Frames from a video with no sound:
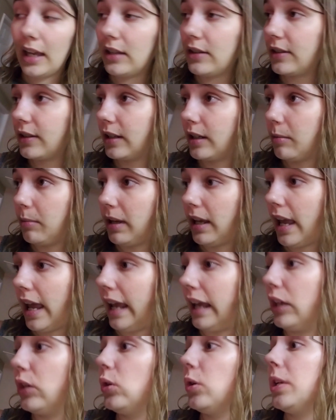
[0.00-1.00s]
It's gonna be
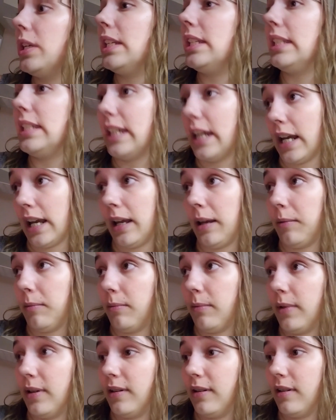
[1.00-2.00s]
a good
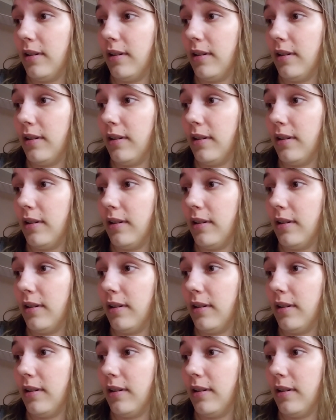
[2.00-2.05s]
time.